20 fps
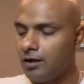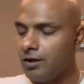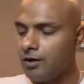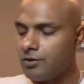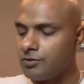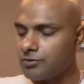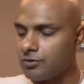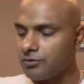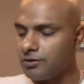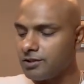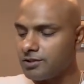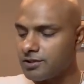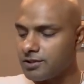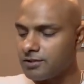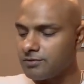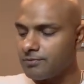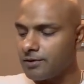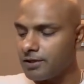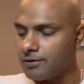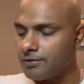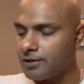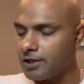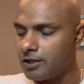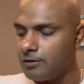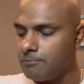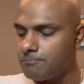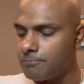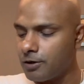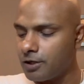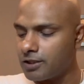So this is very, very
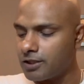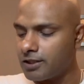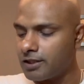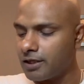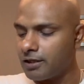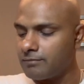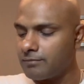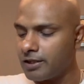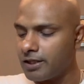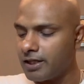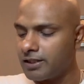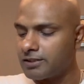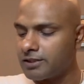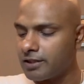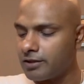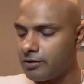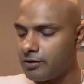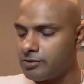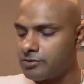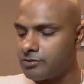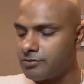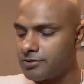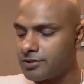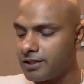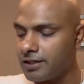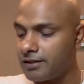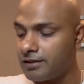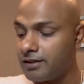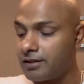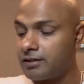important. And my Acharya also
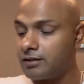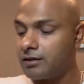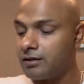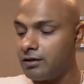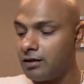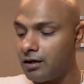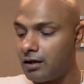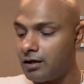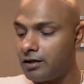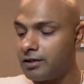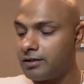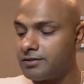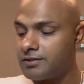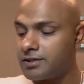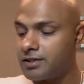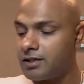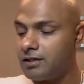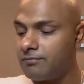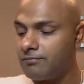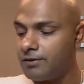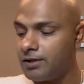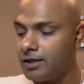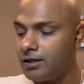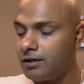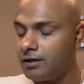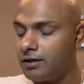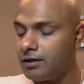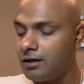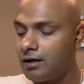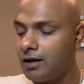say that God is
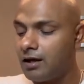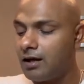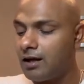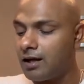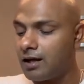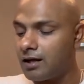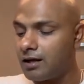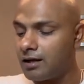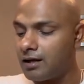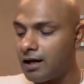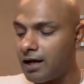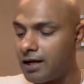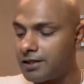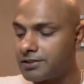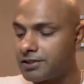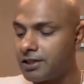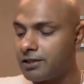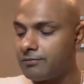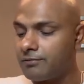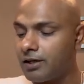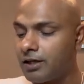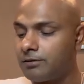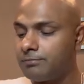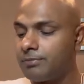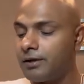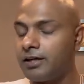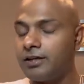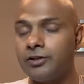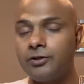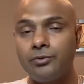giving and Ashirvad
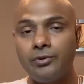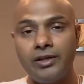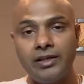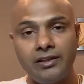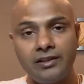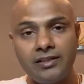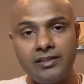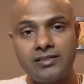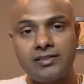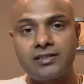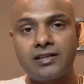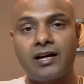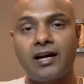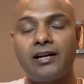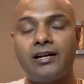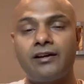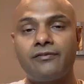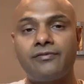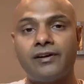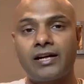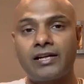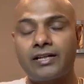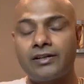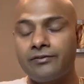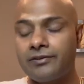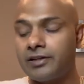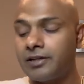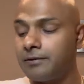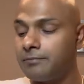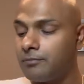by doing this kind of
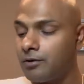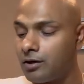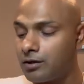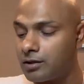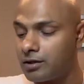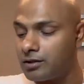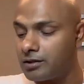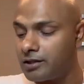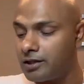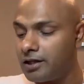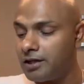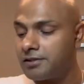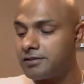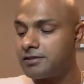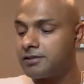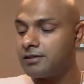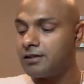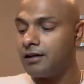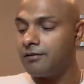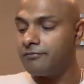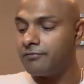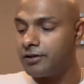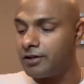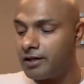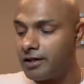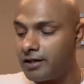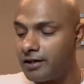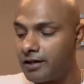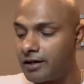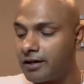activity, moral deeds,
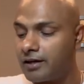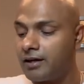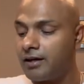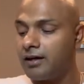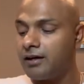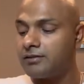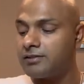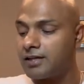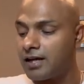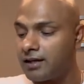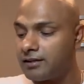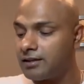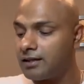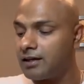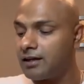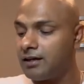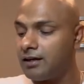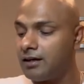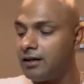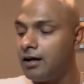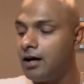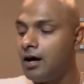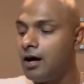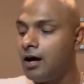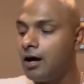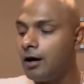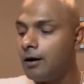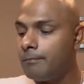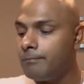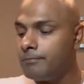everyday yajna, sadhana,
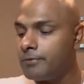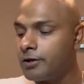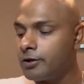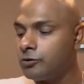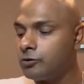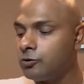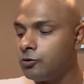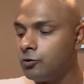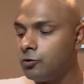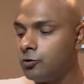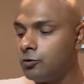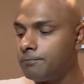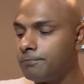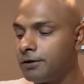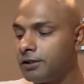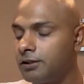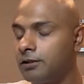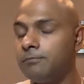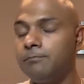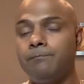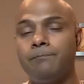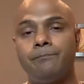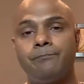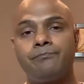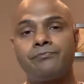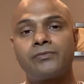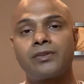Mrityu Padam,